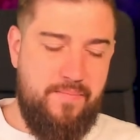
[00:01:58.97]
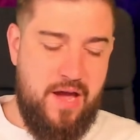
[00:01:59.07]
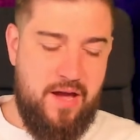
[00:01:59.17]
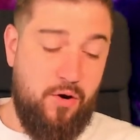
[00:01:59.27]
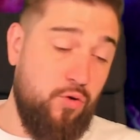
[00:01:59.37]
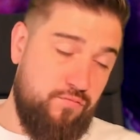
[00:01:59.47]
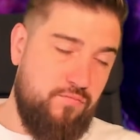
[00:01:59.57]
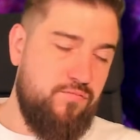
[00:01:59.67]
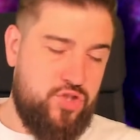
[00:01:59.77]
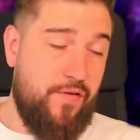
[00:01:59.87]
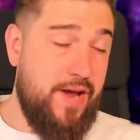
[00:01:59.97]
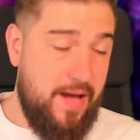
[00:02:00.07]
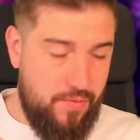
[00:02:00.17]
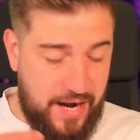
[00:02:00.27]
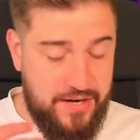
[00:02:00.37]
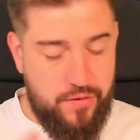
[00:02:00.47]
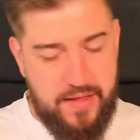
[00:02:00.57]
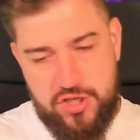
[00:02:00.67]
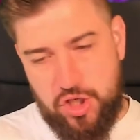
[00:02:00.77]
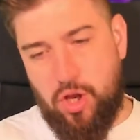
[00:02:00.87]
I don't
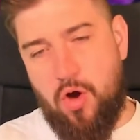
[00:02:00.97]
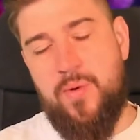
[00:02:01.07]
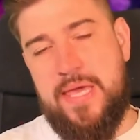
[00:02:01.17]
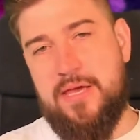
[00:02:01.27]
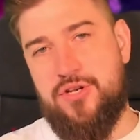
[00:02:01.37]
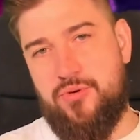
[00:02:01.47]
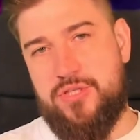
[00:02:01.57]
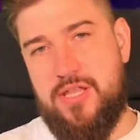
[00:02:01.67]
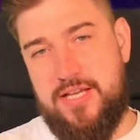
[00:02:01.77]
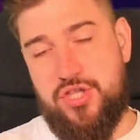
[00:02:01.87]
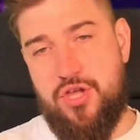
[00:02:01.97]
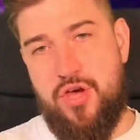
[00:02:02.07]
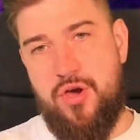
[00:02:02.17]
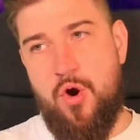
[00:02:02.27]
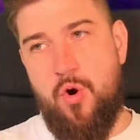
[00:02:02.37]
think there's a lot we can do to this that